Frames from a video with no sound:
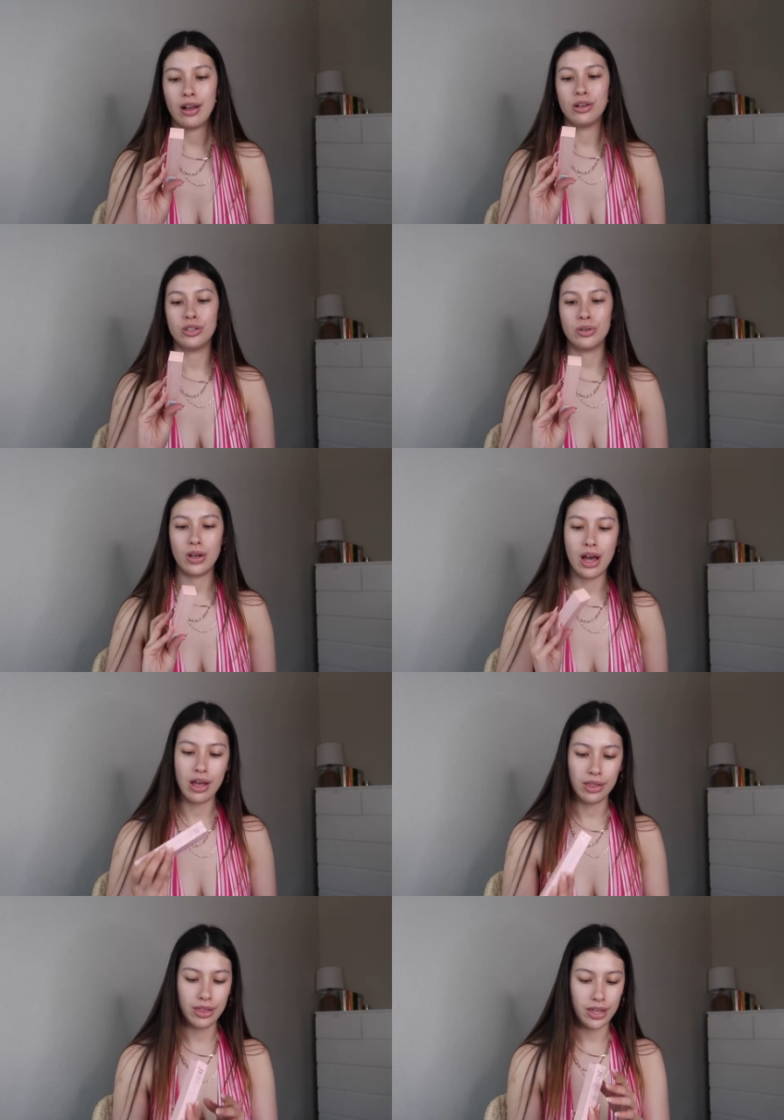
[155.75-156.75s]
also
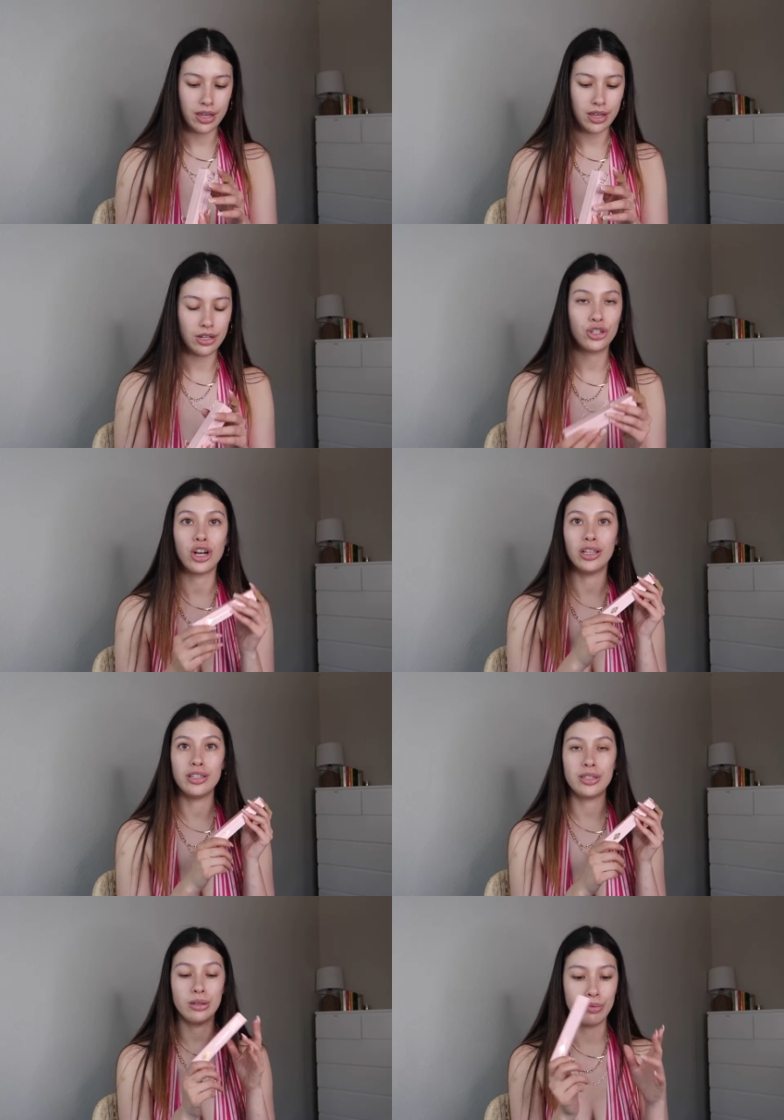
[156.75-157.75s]
got the
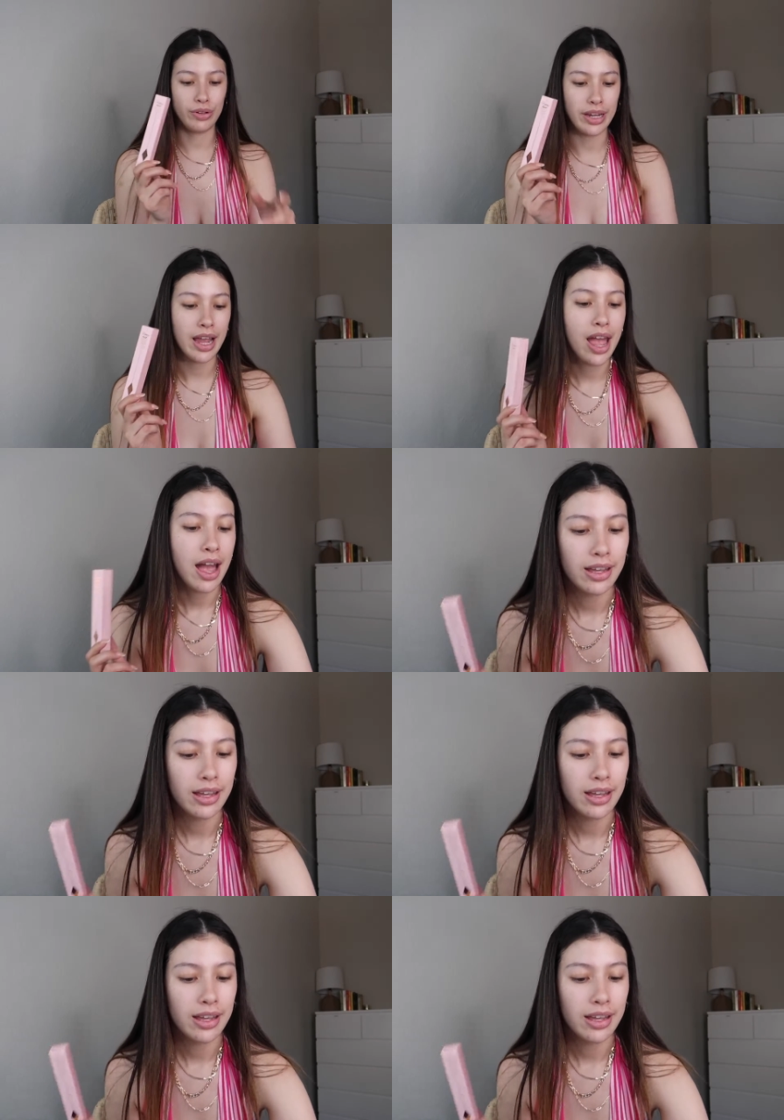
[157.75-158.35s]
Charlotte Tilbury.